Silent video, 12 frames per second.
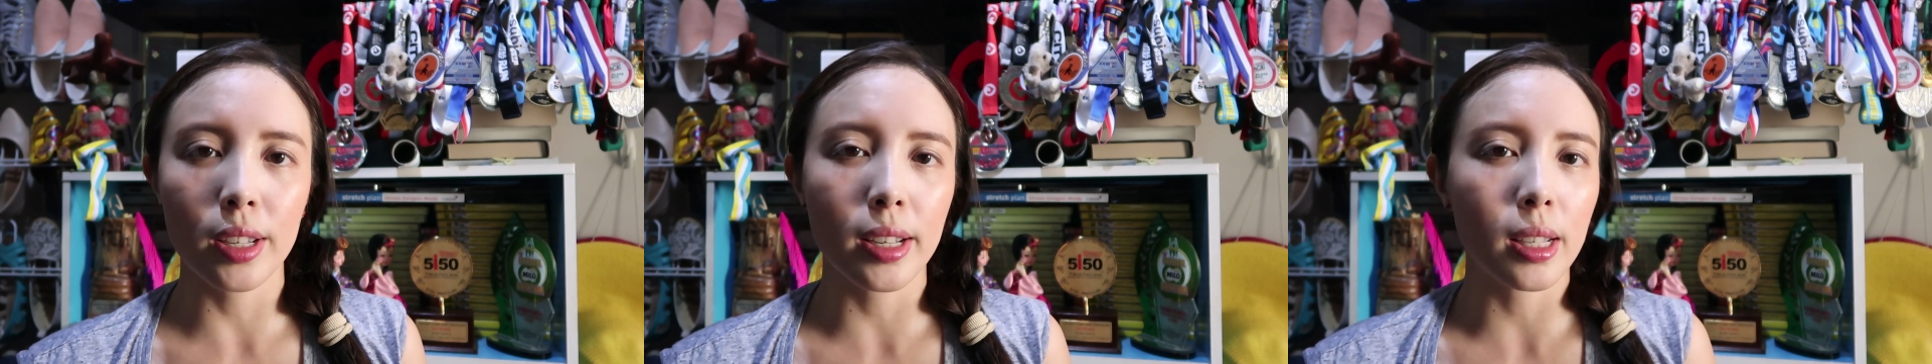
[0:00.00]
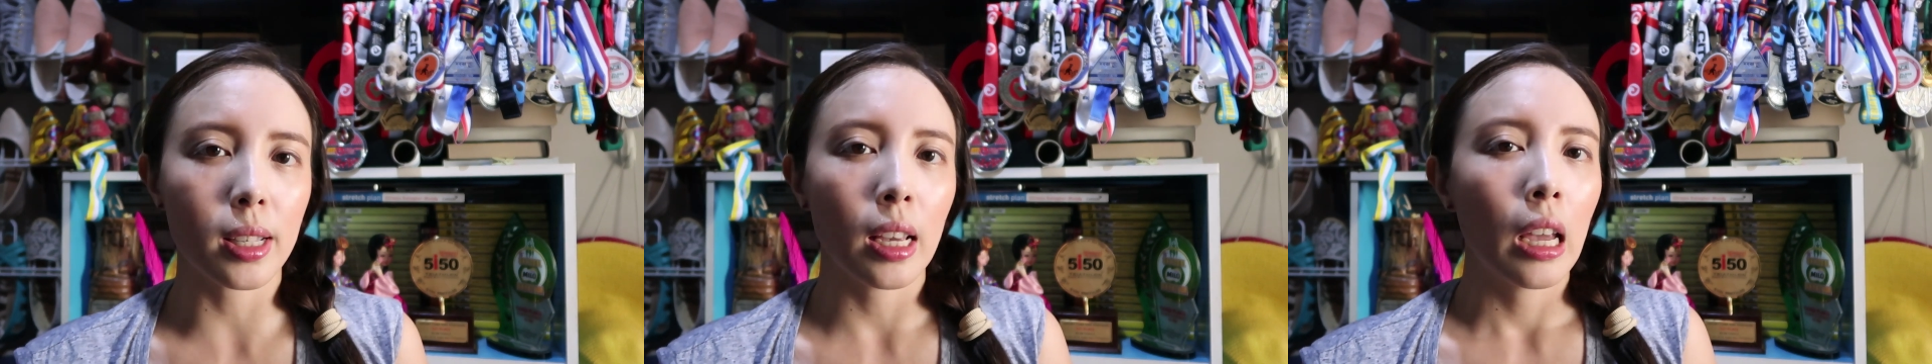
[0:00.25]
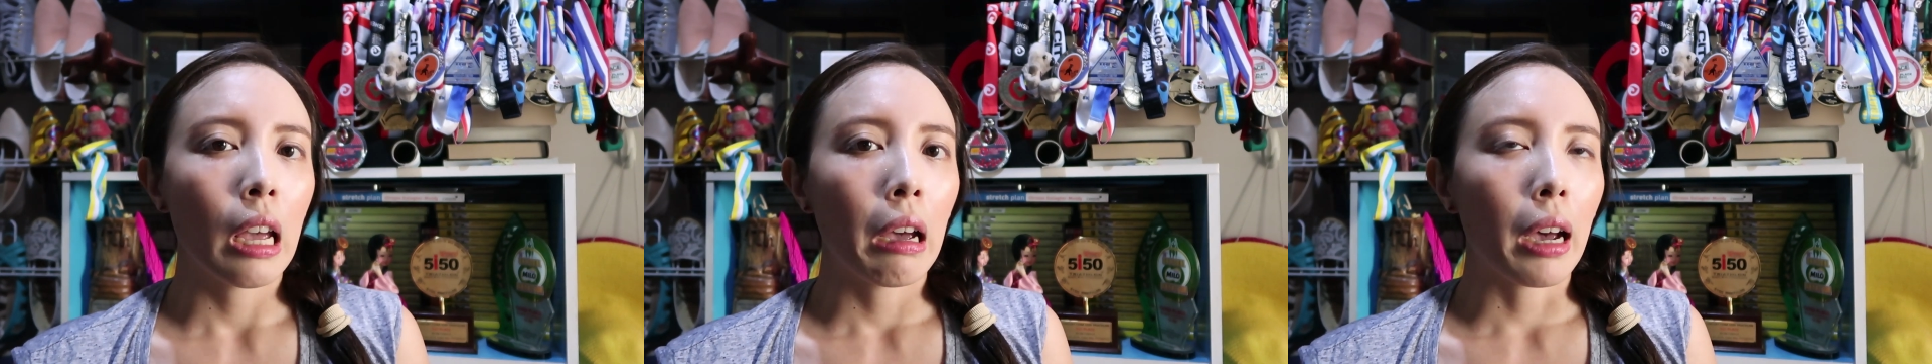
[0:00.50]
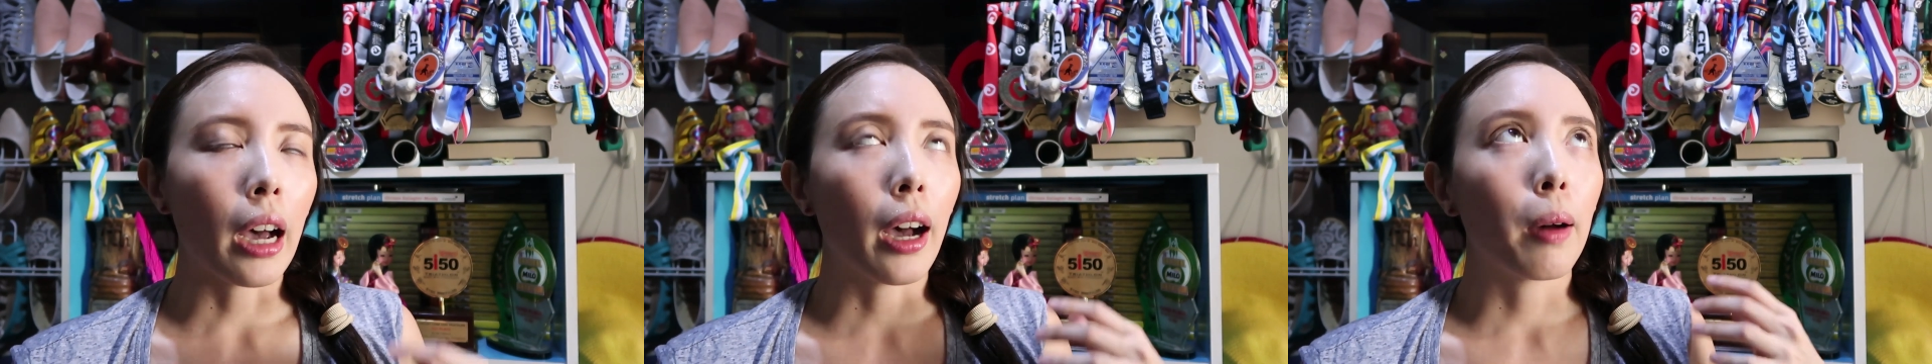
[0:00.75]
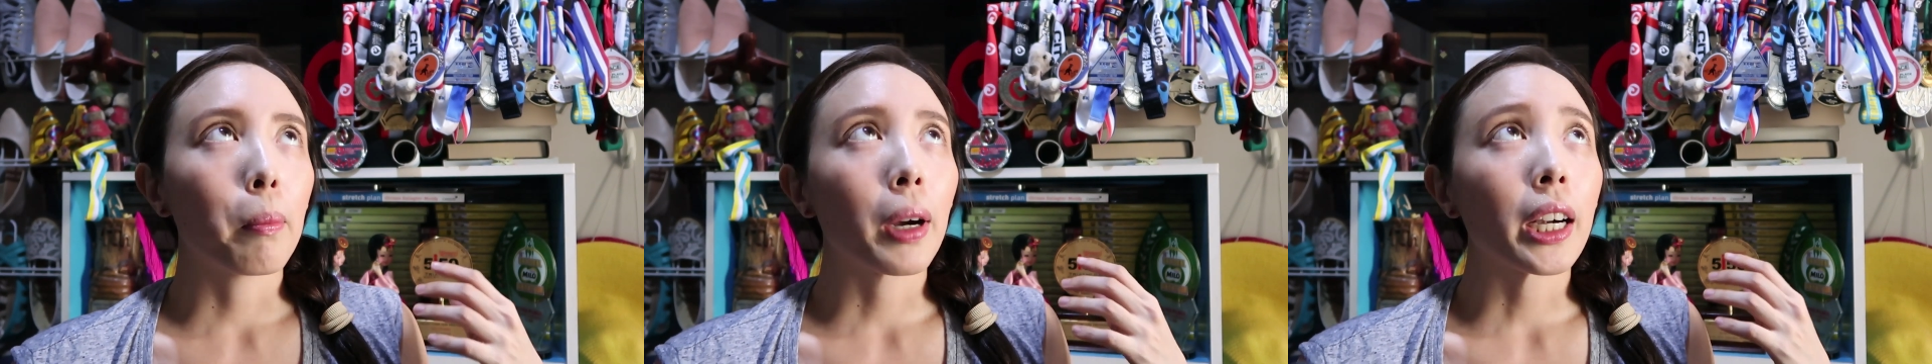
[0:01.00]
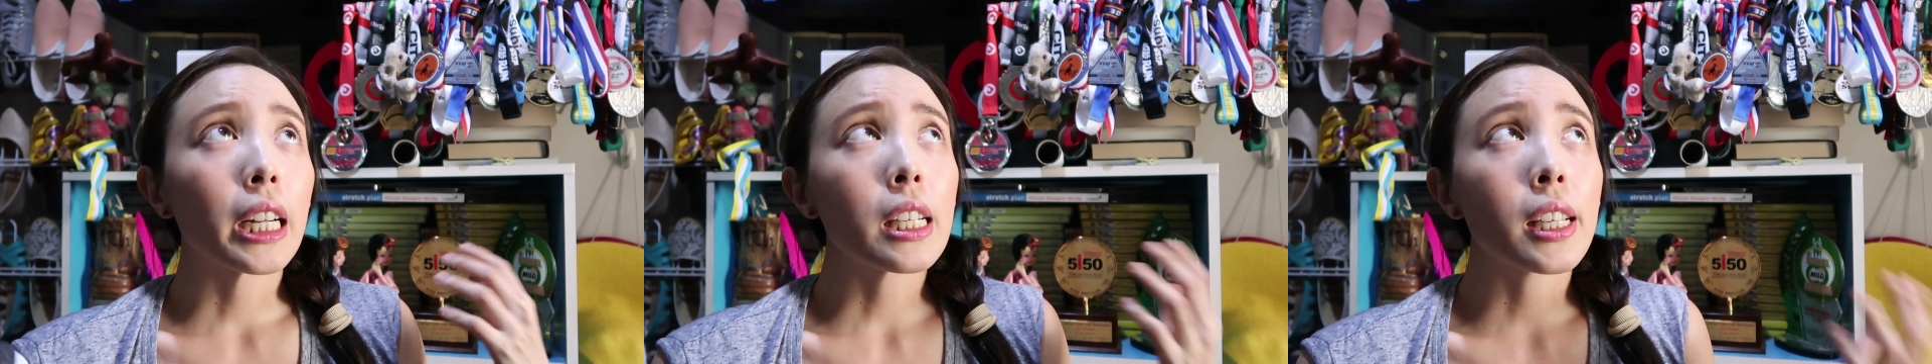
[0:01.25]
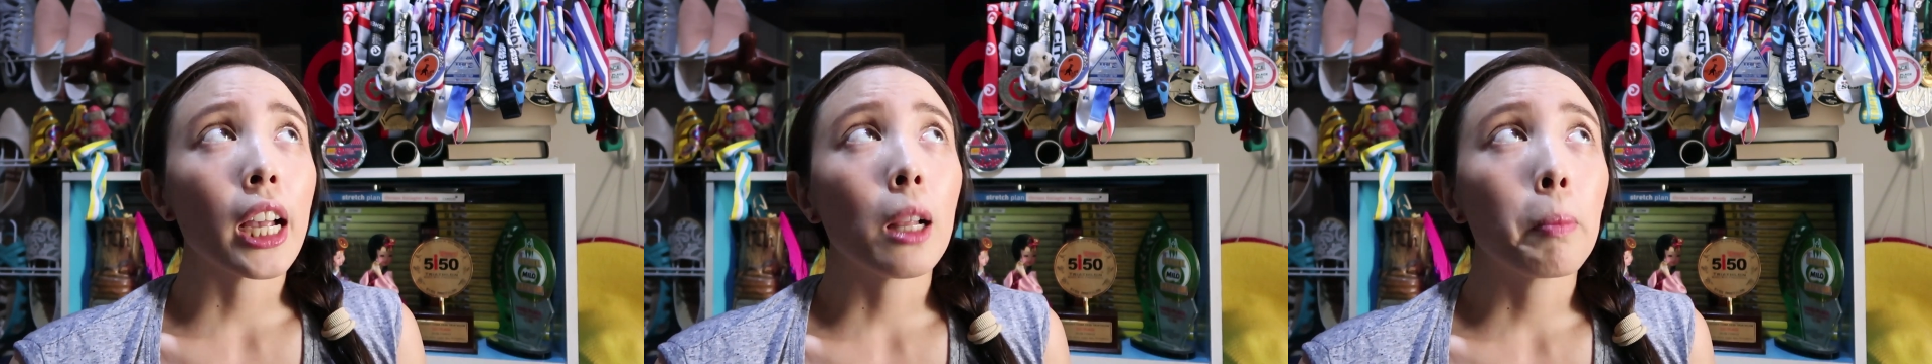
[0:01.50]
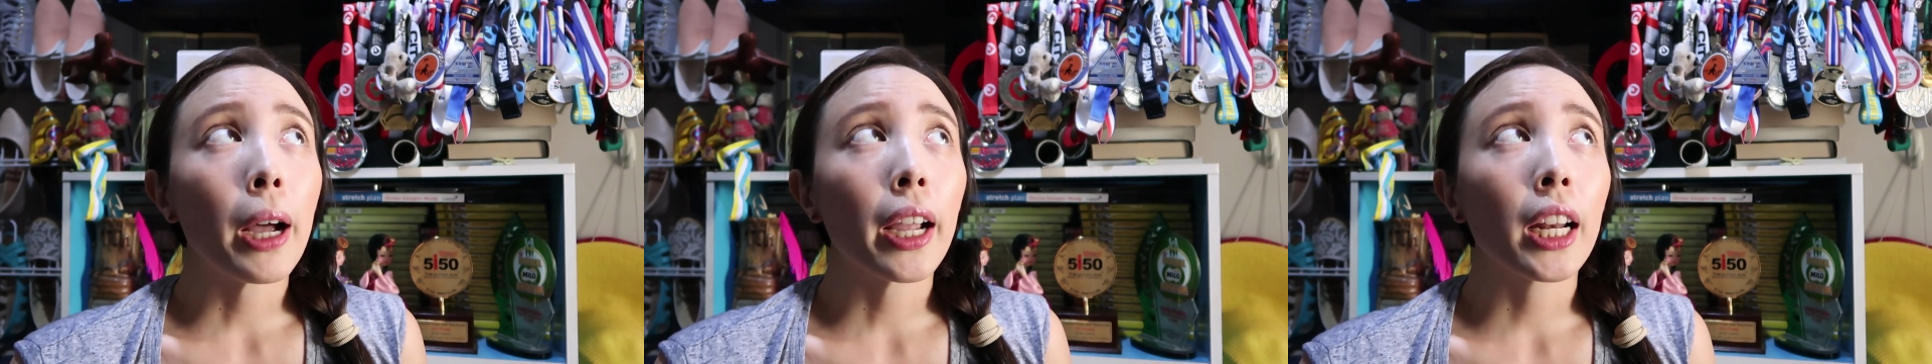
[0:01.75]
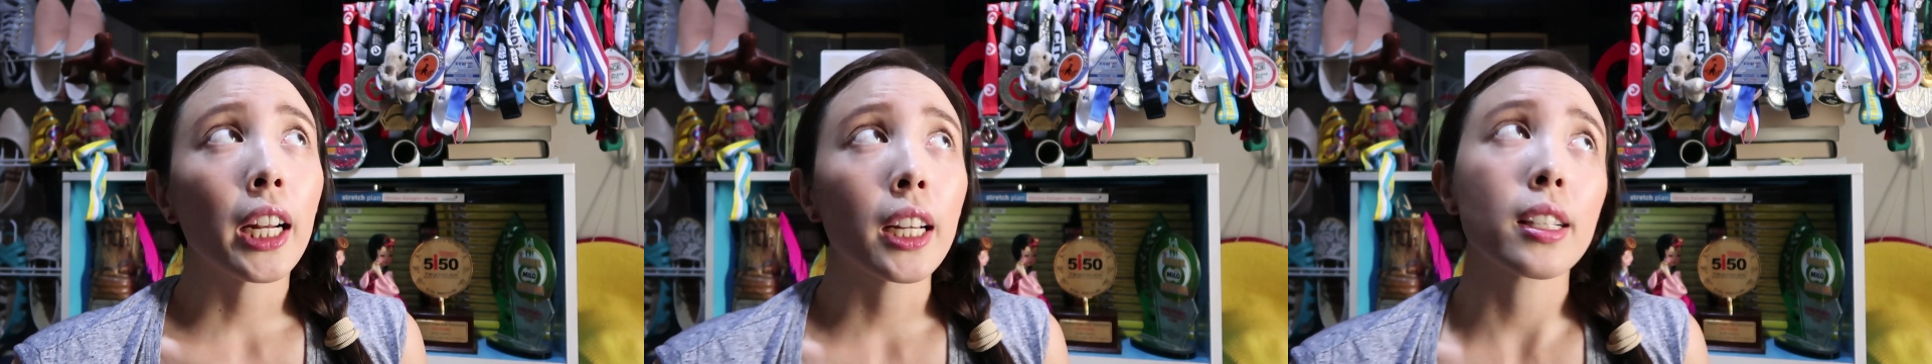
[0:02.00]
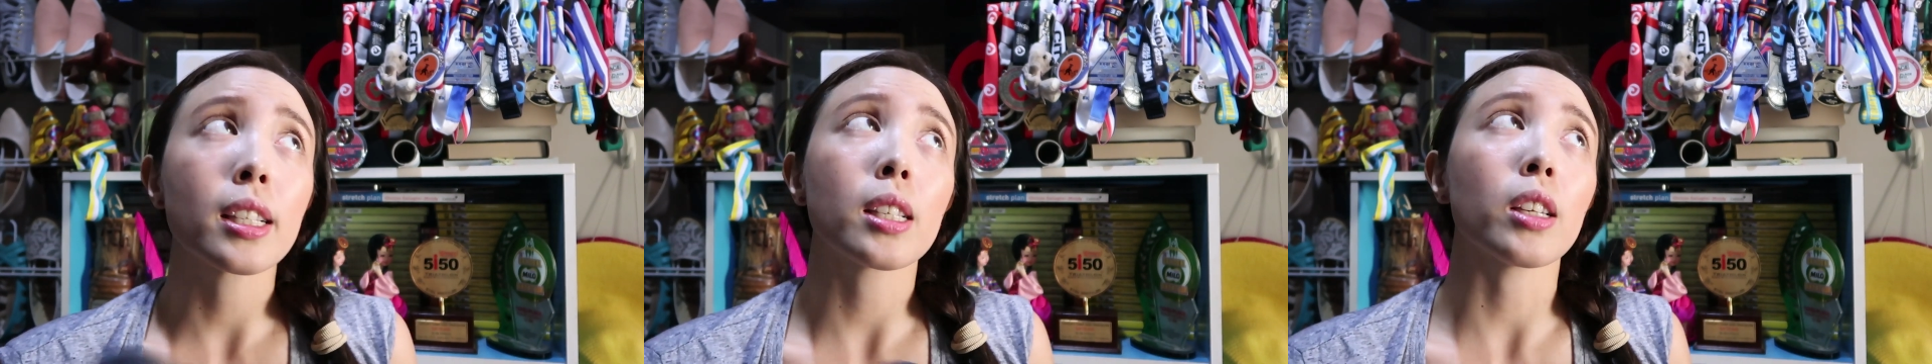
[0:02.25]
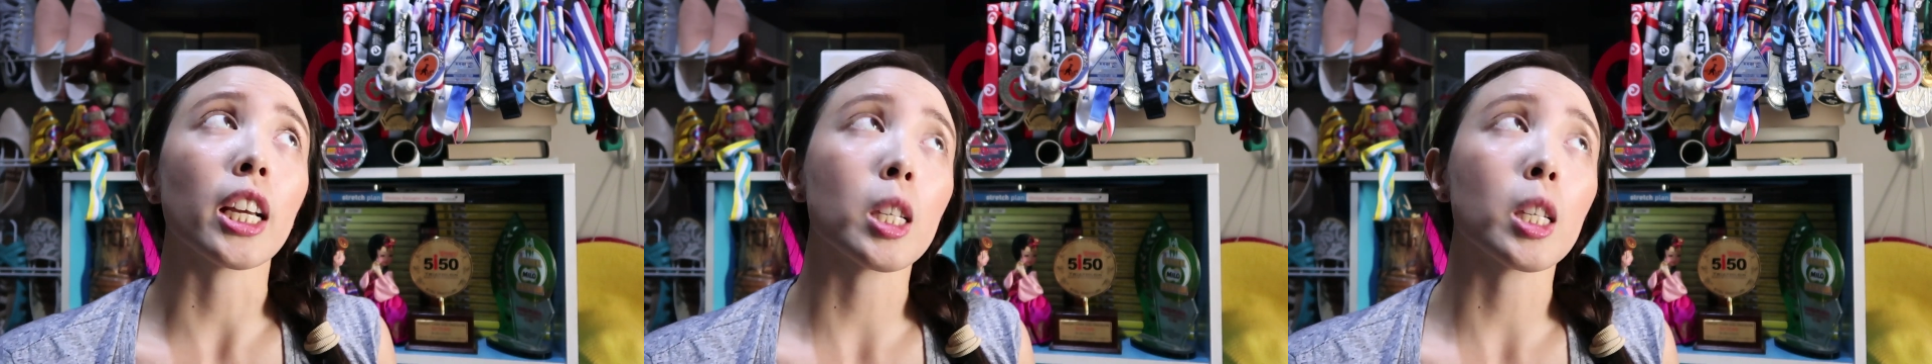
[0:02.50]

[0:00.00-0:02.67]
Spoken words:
This is Maricel Pangalinan's